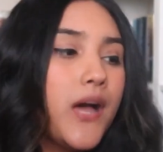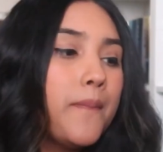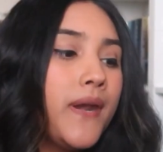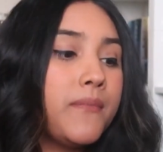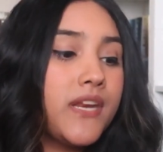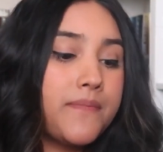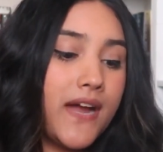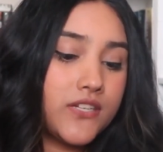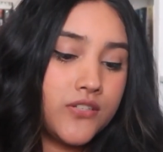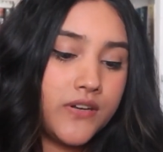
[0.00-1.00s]
But I'm gonna get
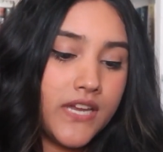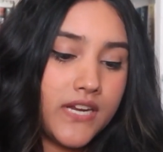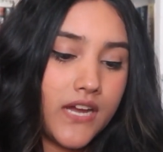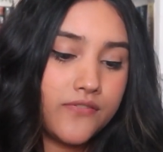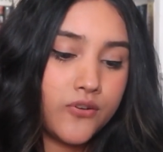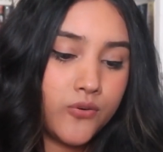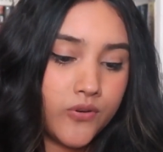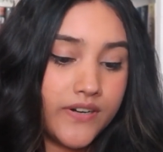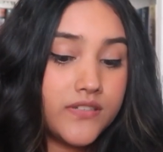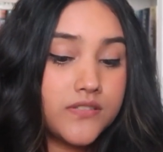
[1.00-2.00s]
back to it, of
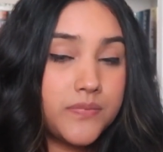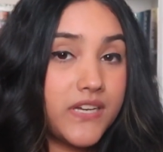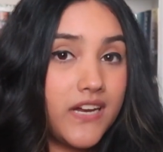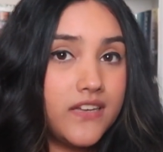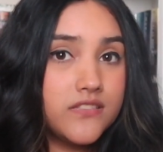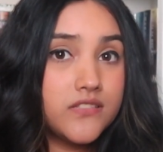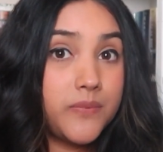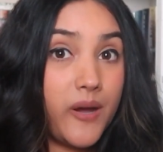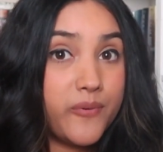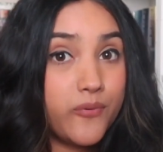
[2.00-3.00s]
course, because the
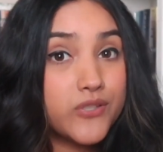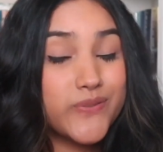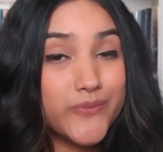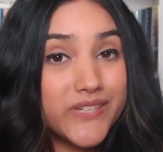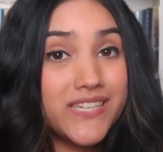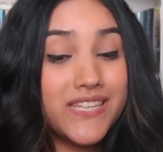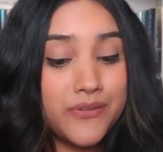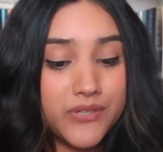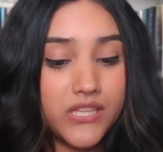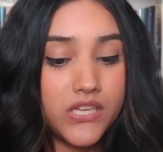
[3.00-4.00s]
Poppy War is
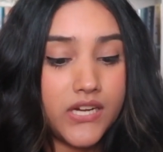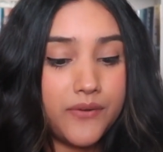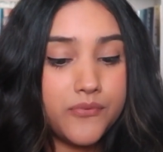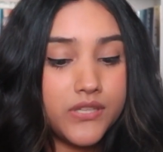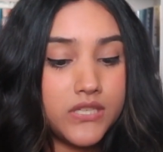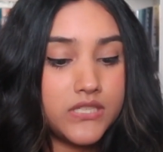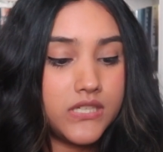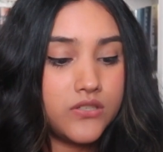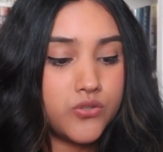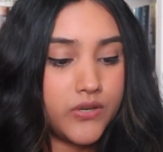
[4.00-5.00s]
really good. I really did
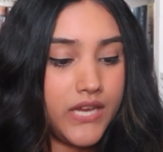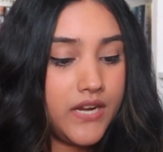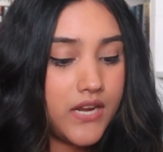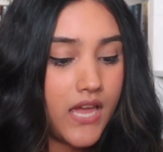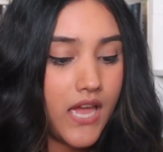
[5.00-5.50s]
enjoy it.